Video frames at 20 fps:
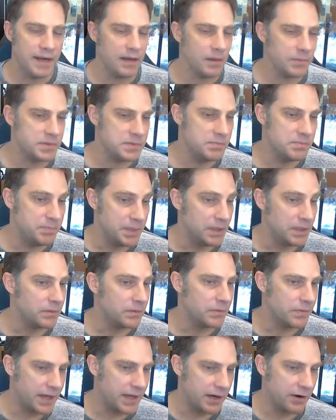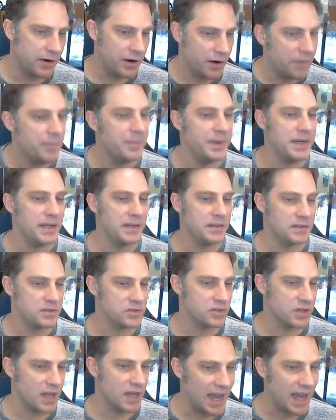It helps build their
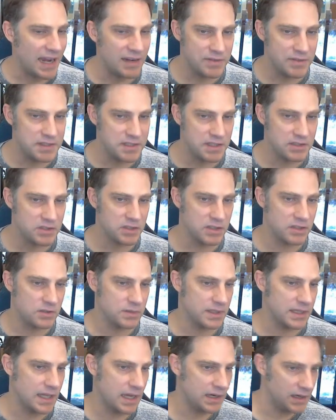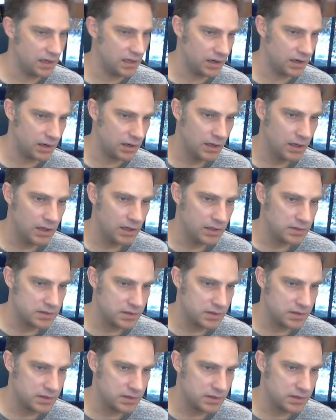company. You're kind of essentially doing that here.